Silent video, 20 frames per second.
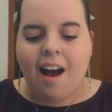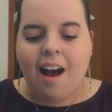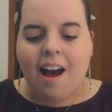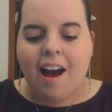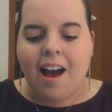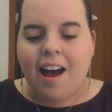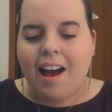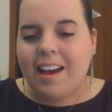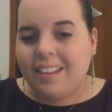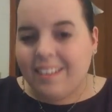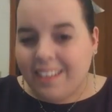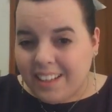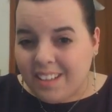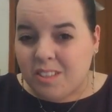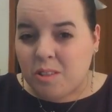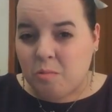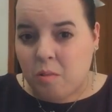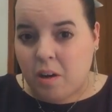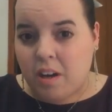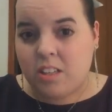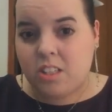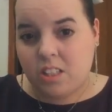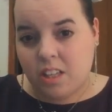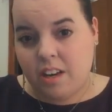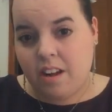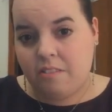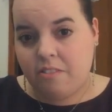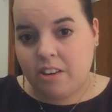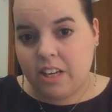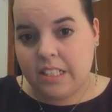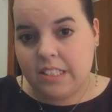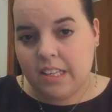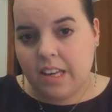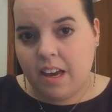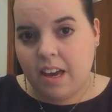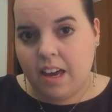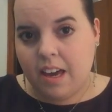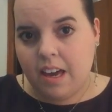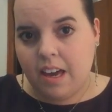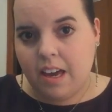I like to wash it every
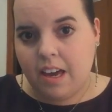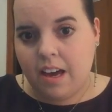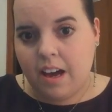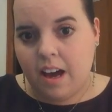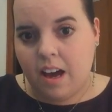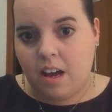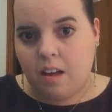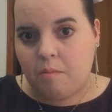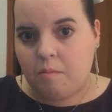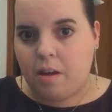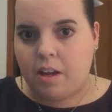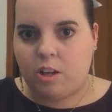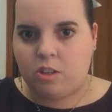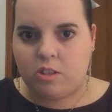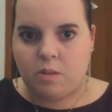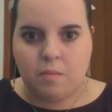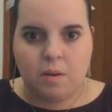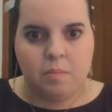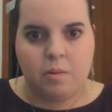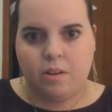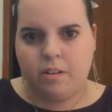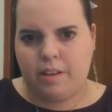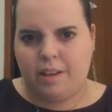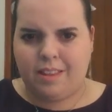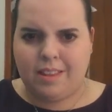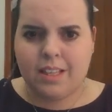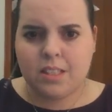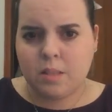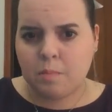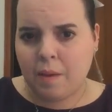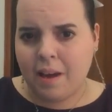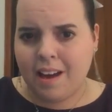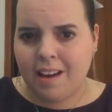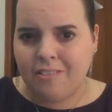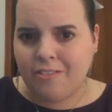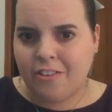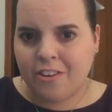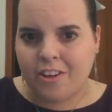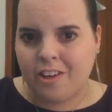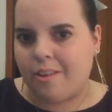day. Um, I know some people are like, that's bad
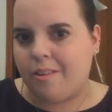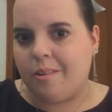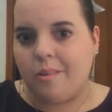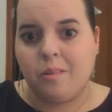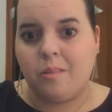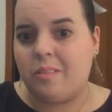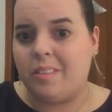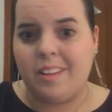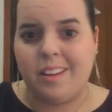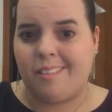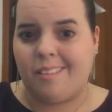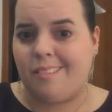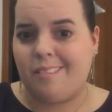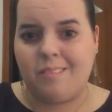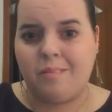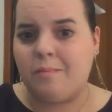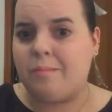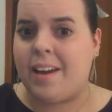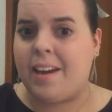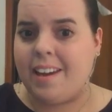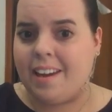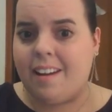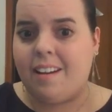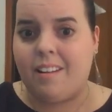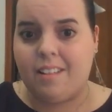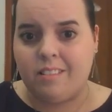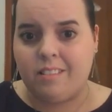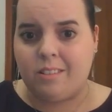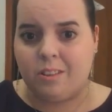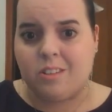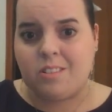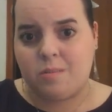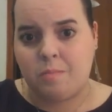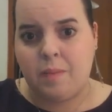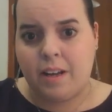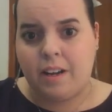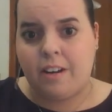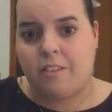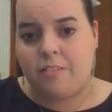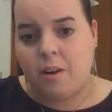for you. No, my hair looks
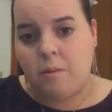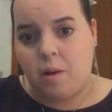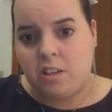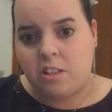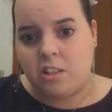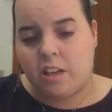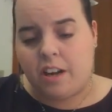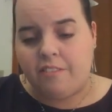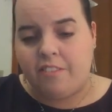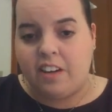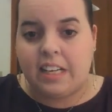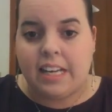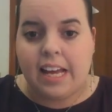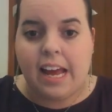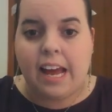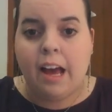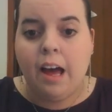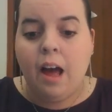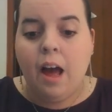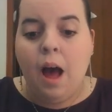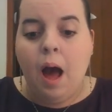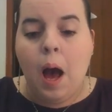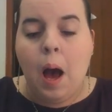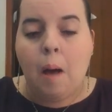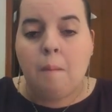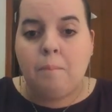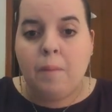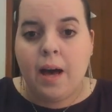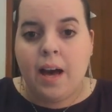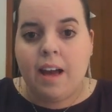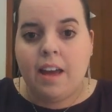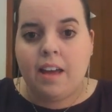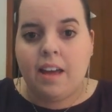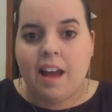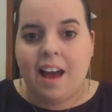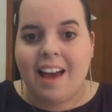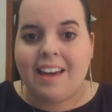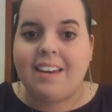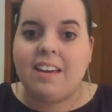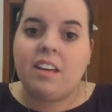better if I wash it every day. But
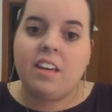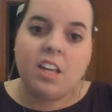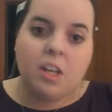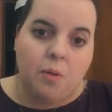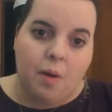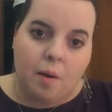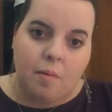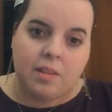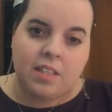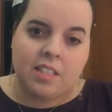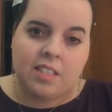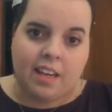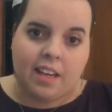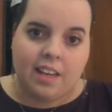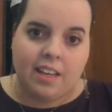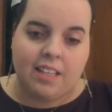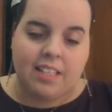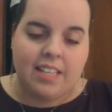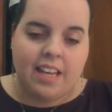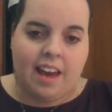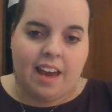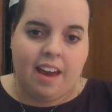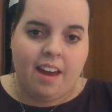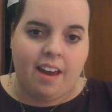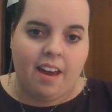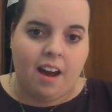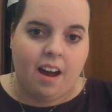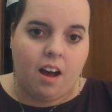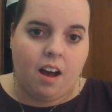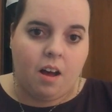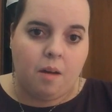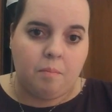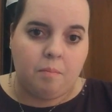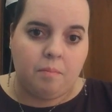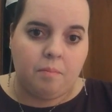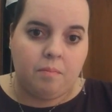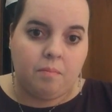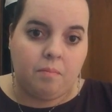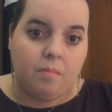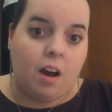I can get away with a second day
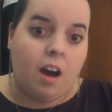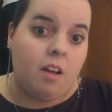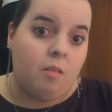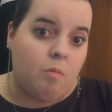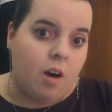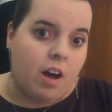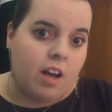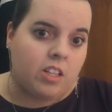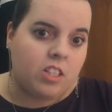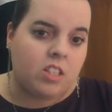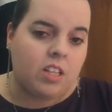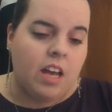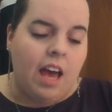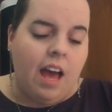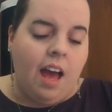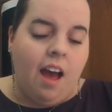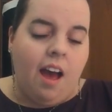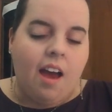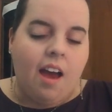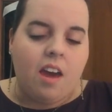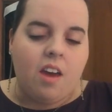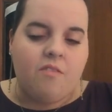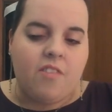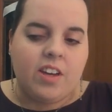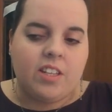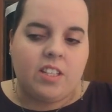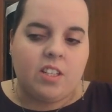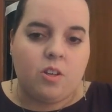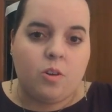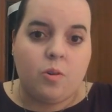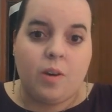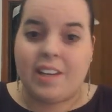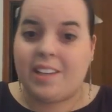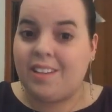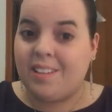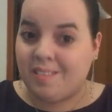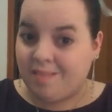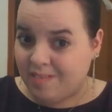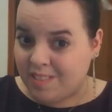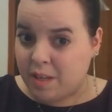um, unwashed. If I do, I
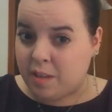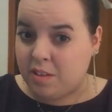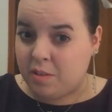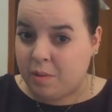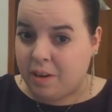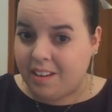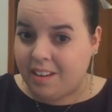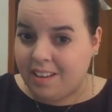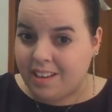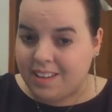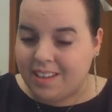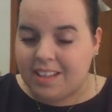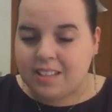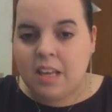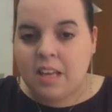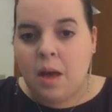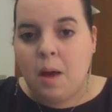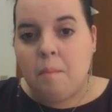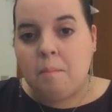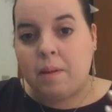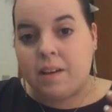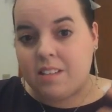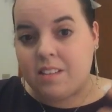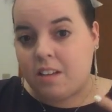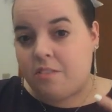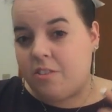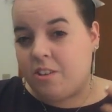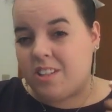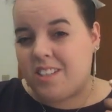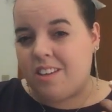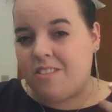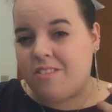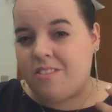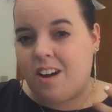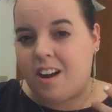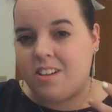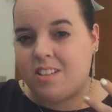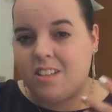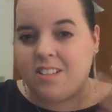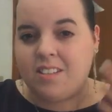tend to wear it like this because I feel
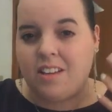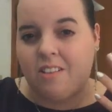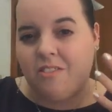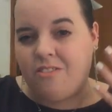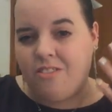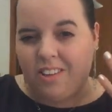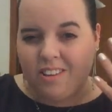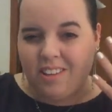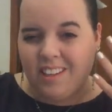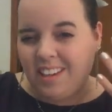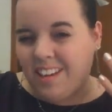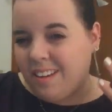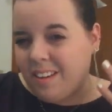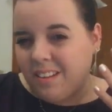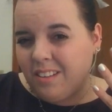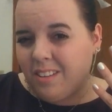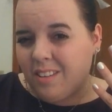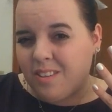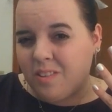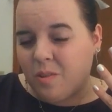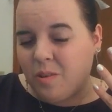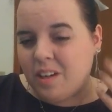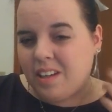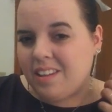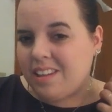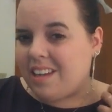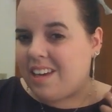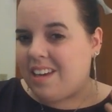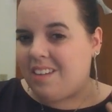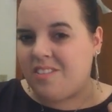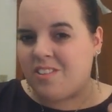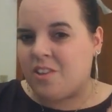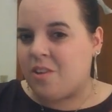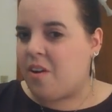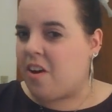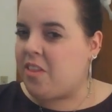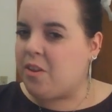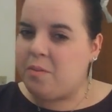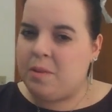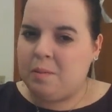self-conscious. I feel like it looks oily, even though
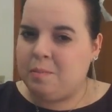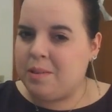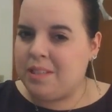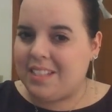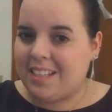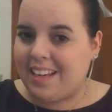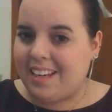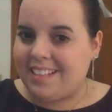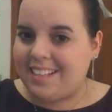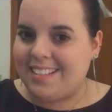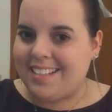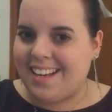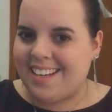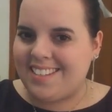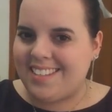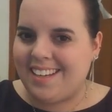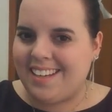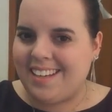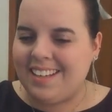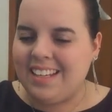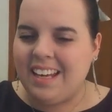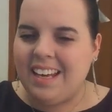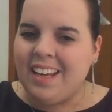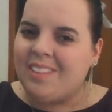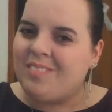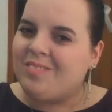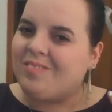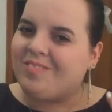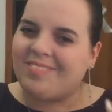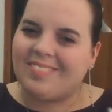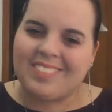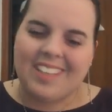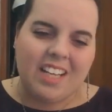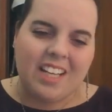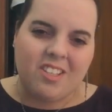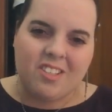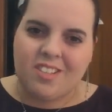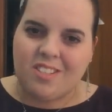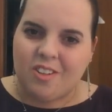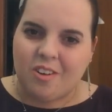other people say it doesn't. I
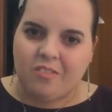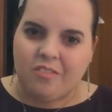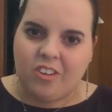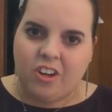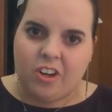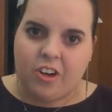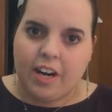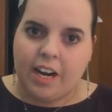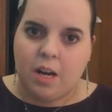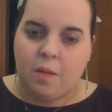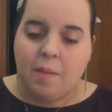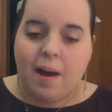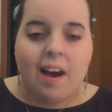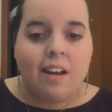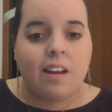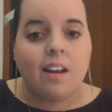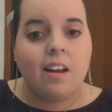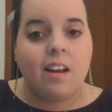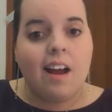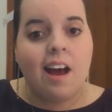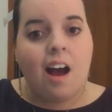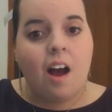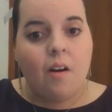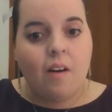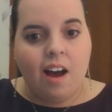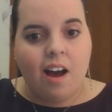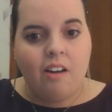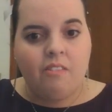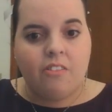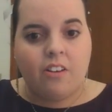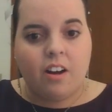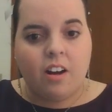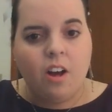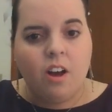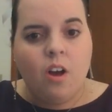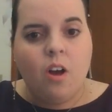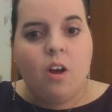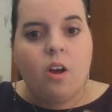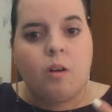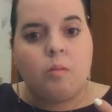just don't feel great about it. However,
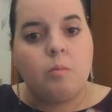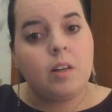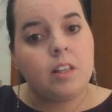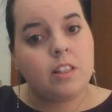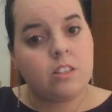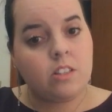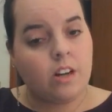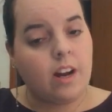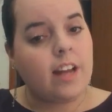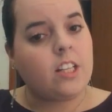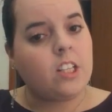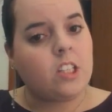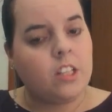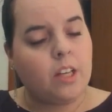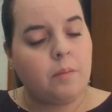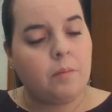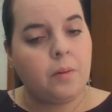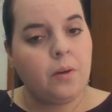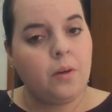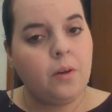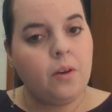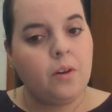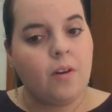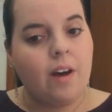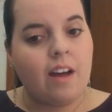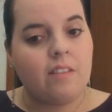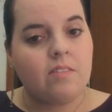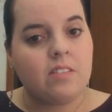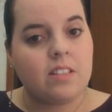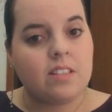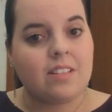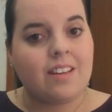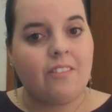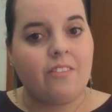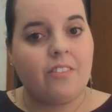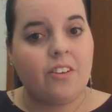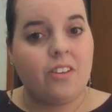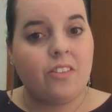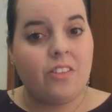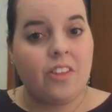with dry shampoo, I've
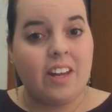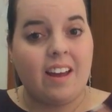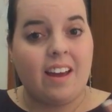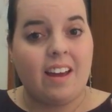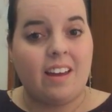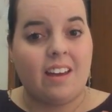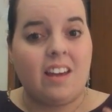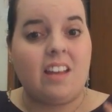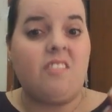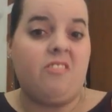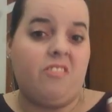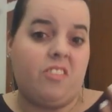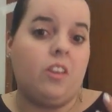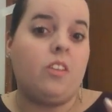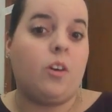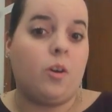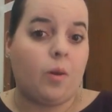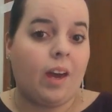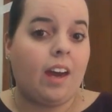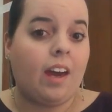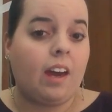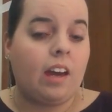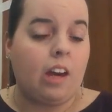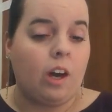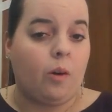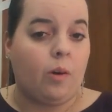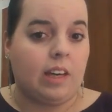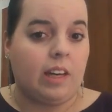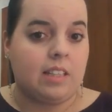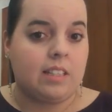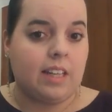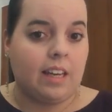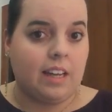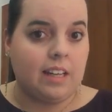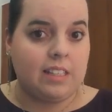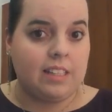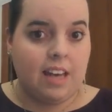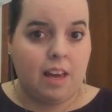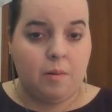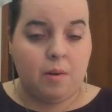discovered that I can feel okay going a
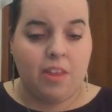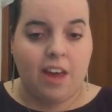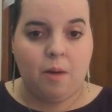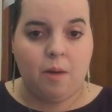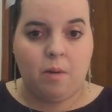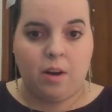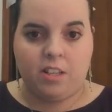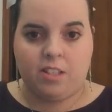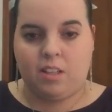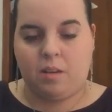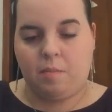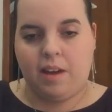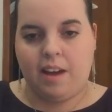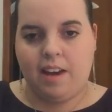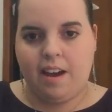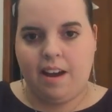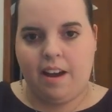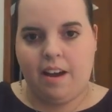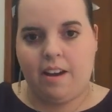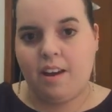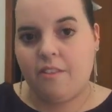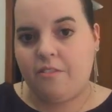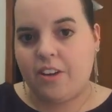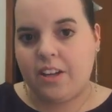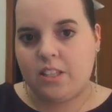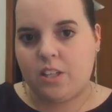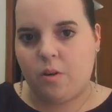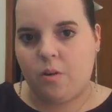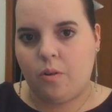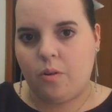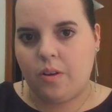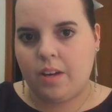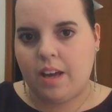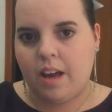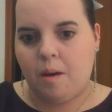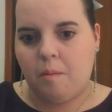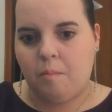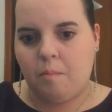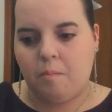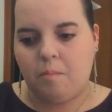second day without washing my hair. If I don't
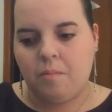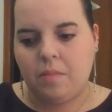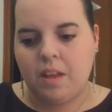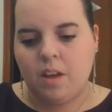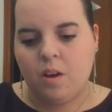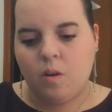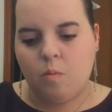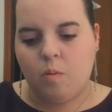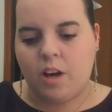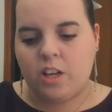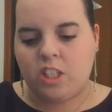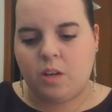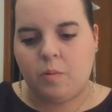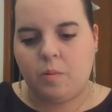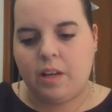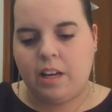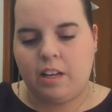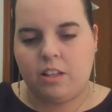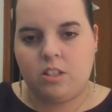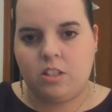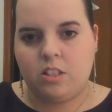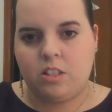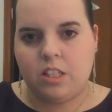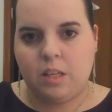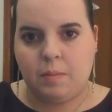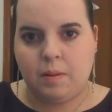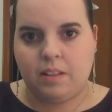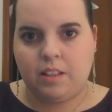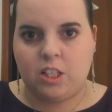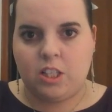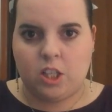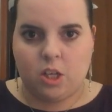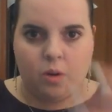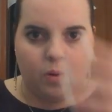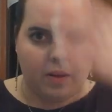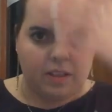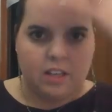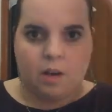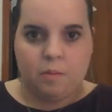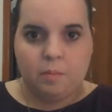um, wash it, what I'll typically
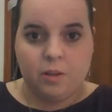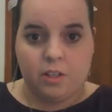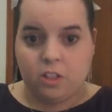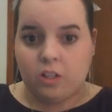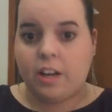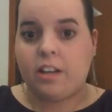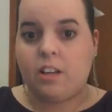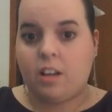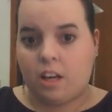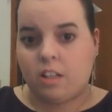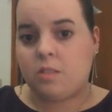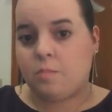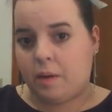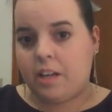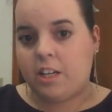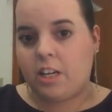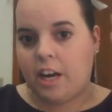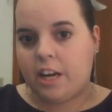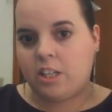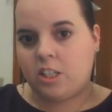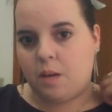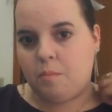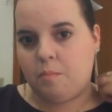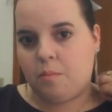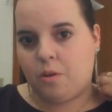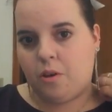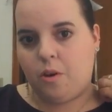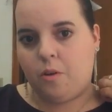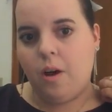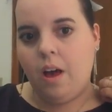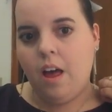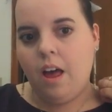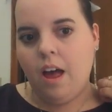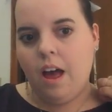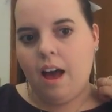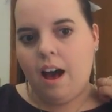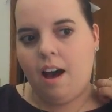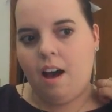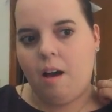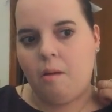do is I'll put dry, I'll spray dry shampoo
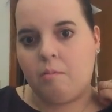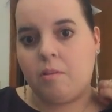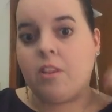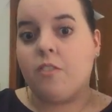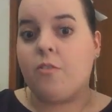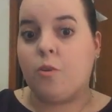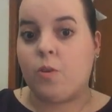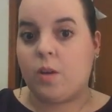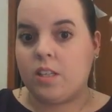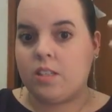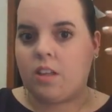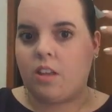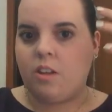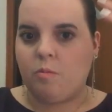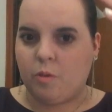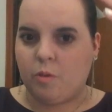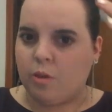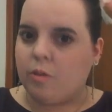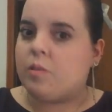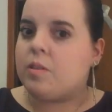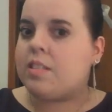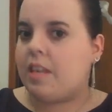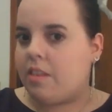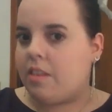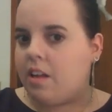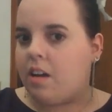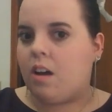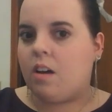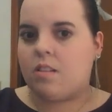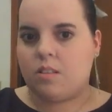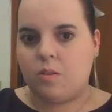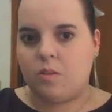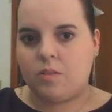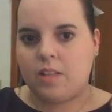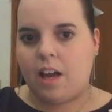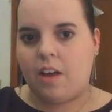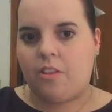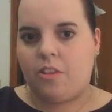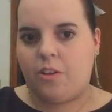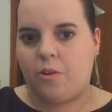um, with a focus on the roots and then also
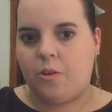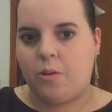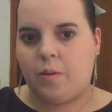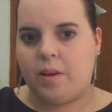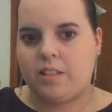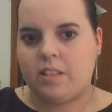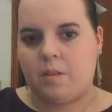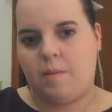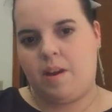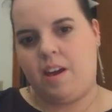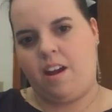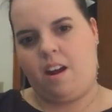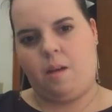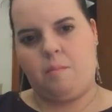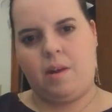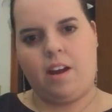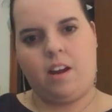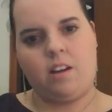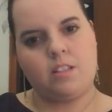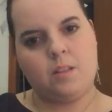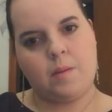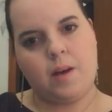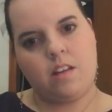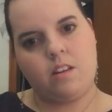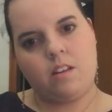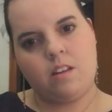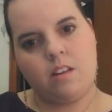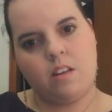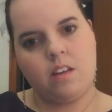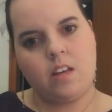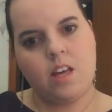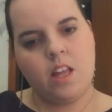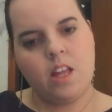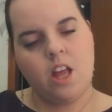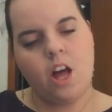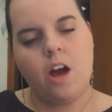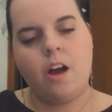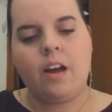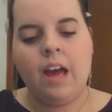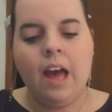down through the rest of my hair. My hair's about
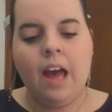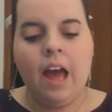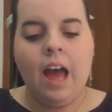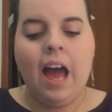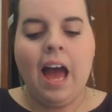long